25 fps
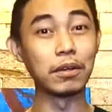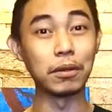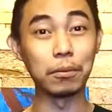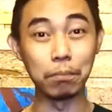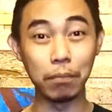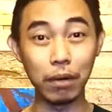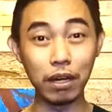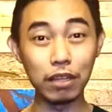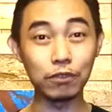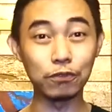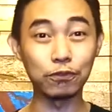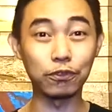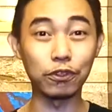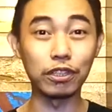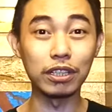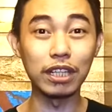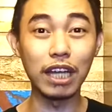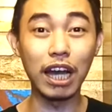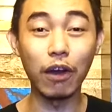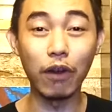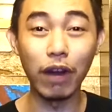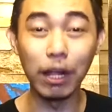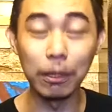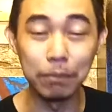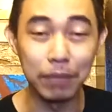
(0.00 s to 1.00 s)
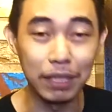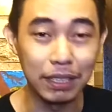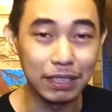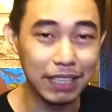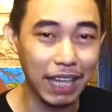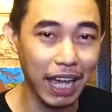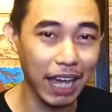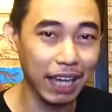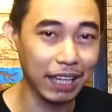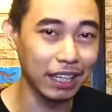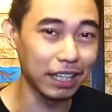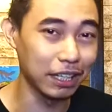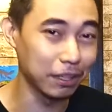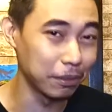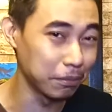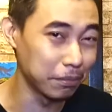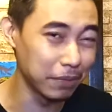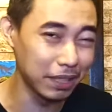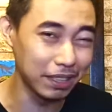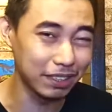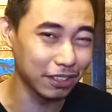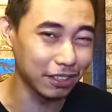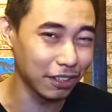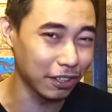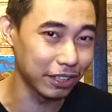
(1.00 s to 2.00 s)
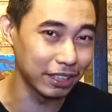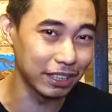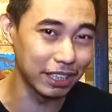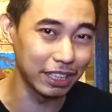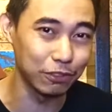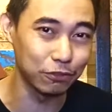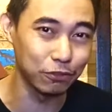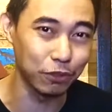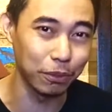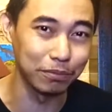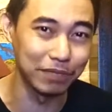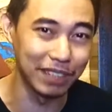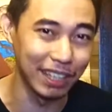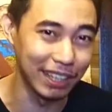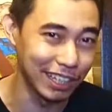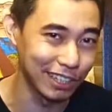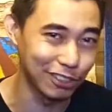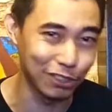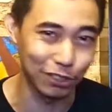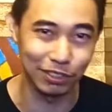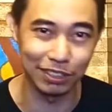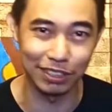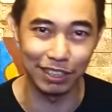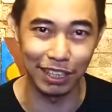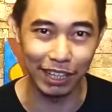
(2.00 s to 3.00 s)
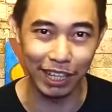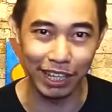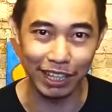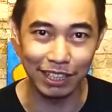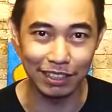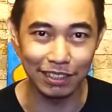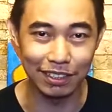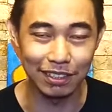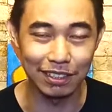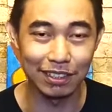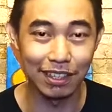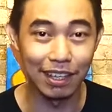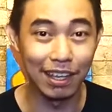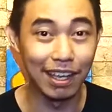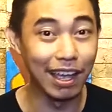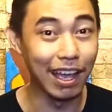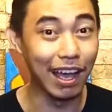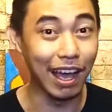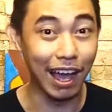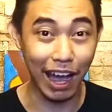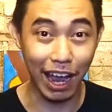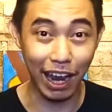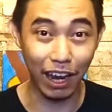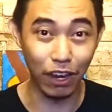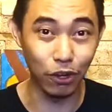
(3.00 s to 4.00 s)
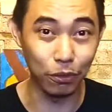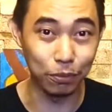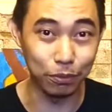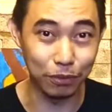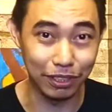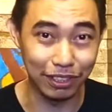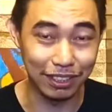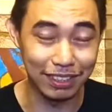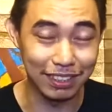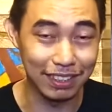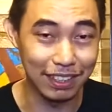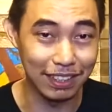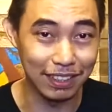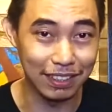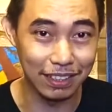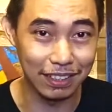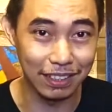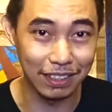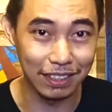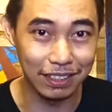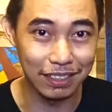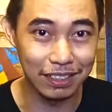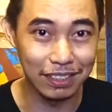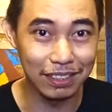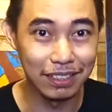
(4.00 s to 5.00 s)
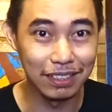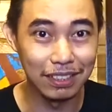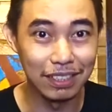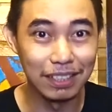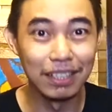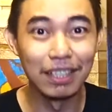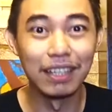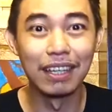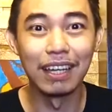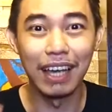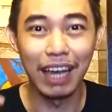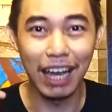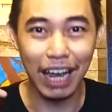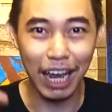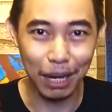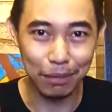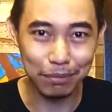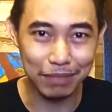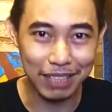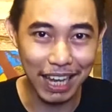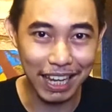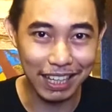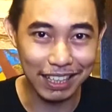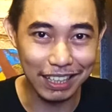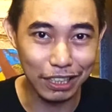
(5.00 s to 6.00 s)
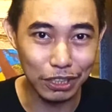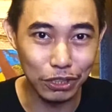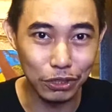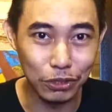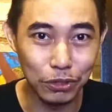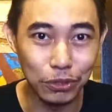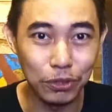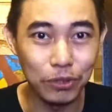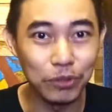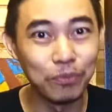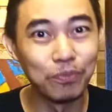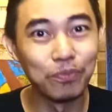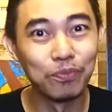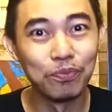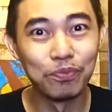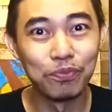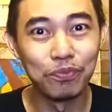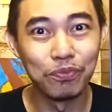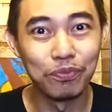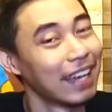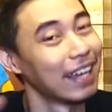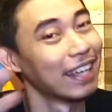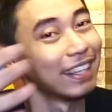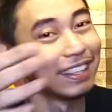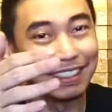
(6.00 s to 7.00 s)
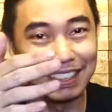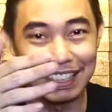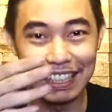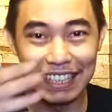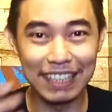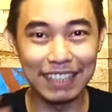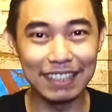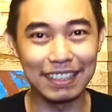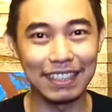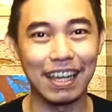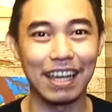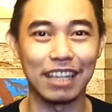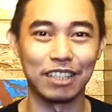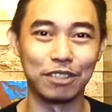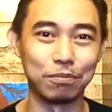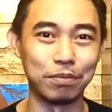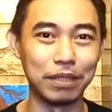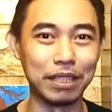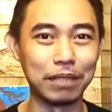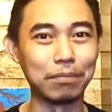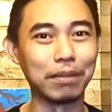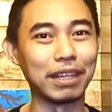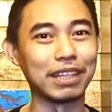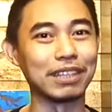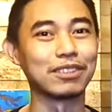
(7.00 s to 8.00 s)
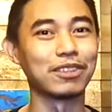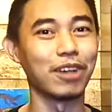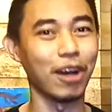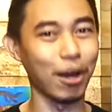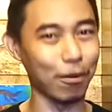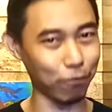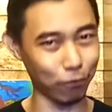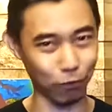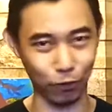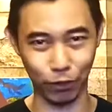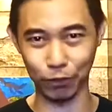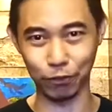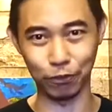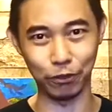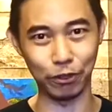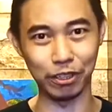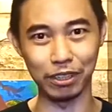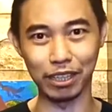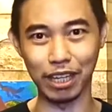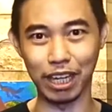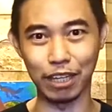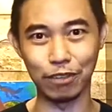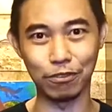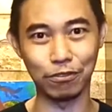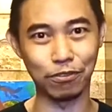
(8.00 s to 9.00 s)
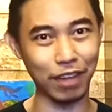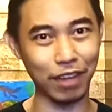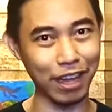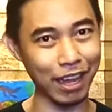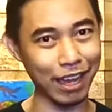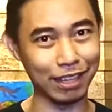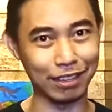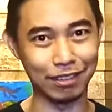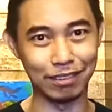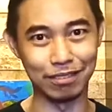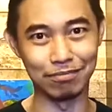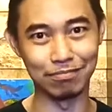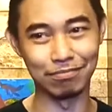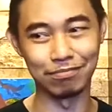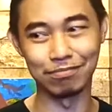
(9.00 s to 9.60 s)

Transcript: But for now, I'll be tagging Miss Arlene from Delicious Delights. I hope you can see this. I'm tagging you. This has been my top 4 for life and